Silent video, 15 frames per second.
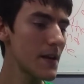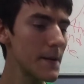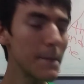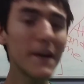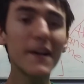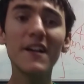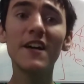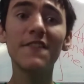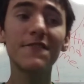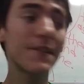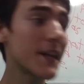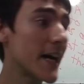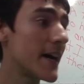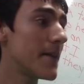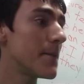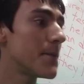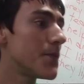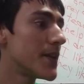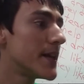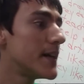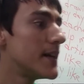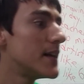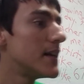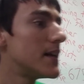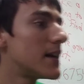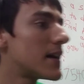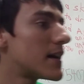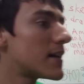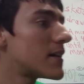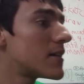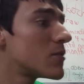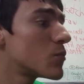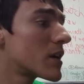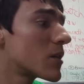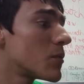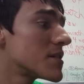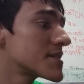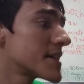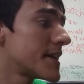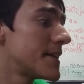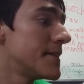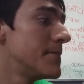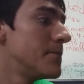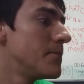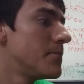But enough of that. Where was I?